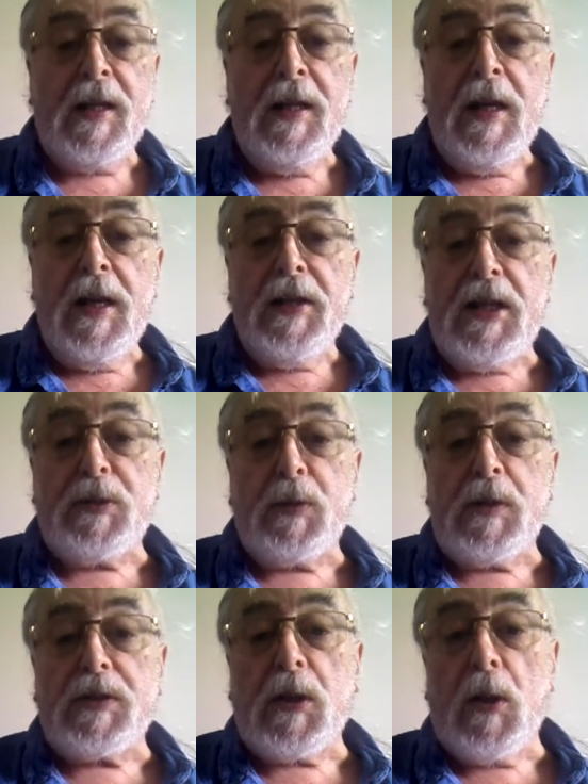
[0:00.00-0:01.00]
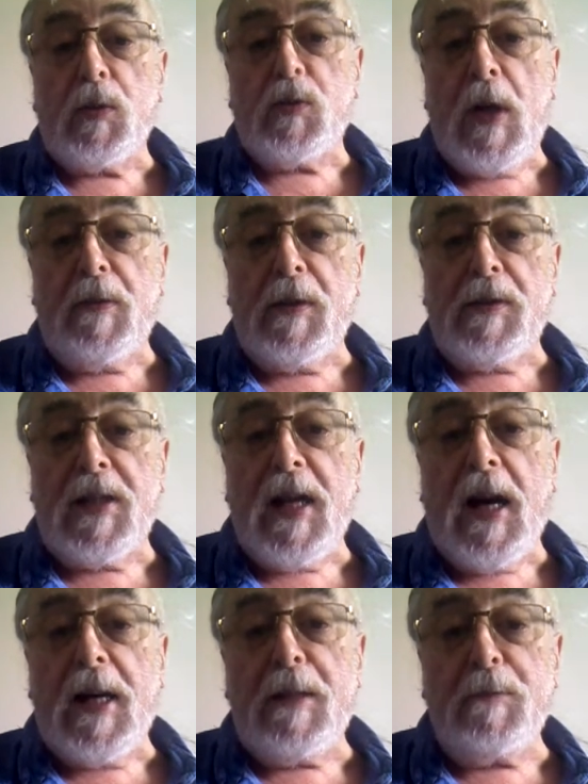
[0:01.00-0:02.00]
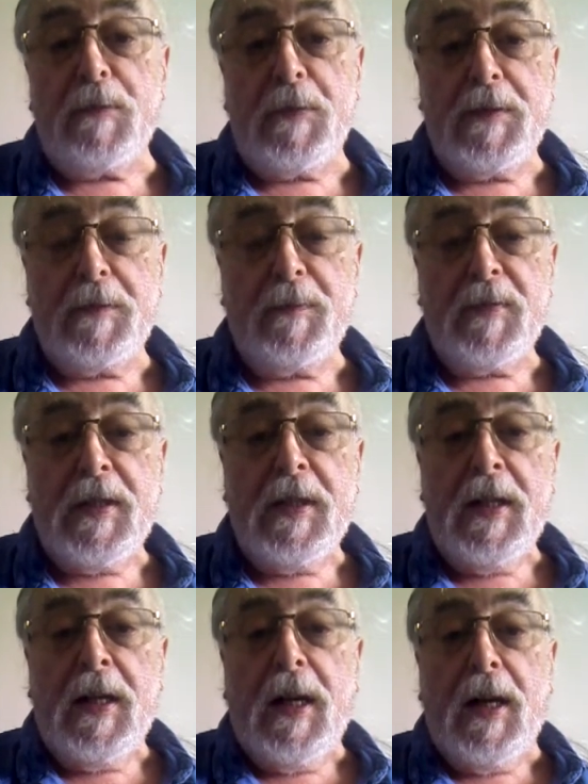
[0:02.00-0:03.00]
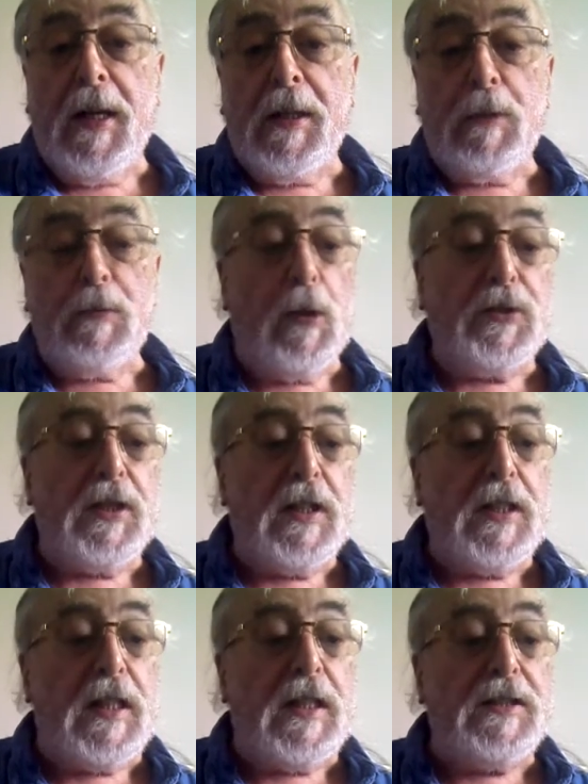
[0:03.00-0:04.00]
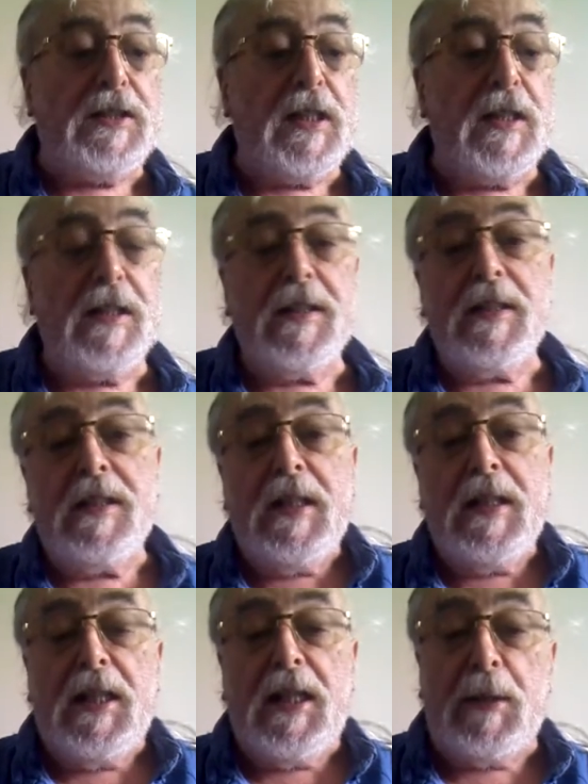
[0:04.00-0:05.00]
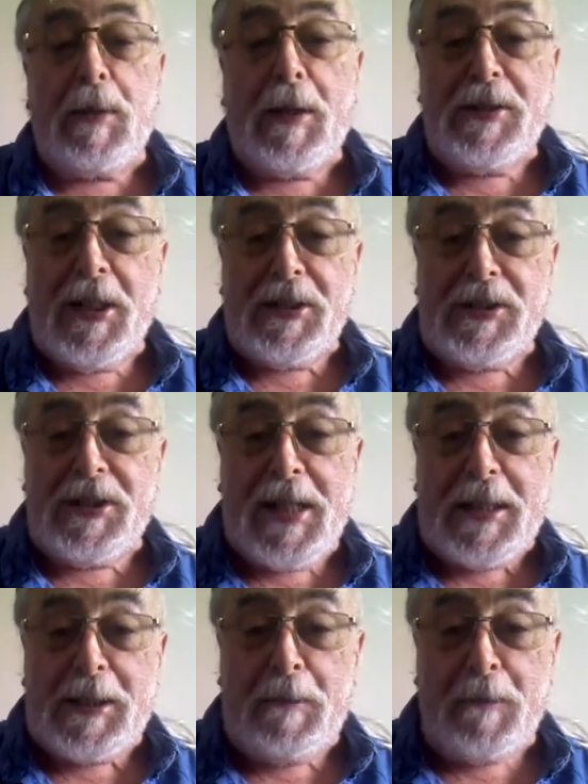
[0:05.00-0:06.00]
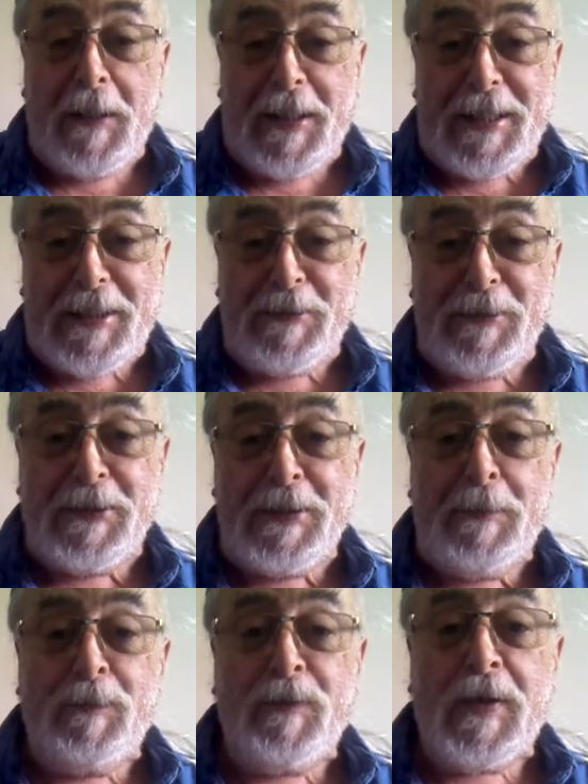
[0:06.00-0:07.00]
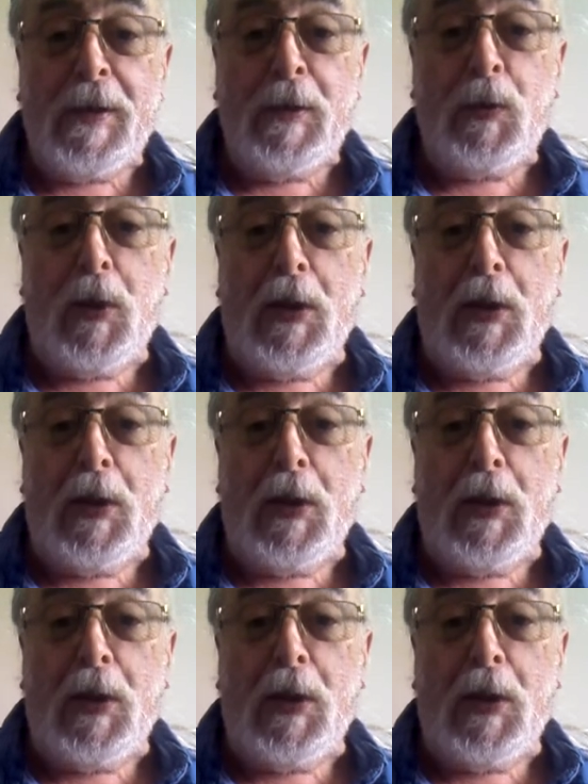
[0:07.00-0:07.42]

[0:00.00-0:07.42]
This one's called River Alive, and I wrote it in India in about 1985. While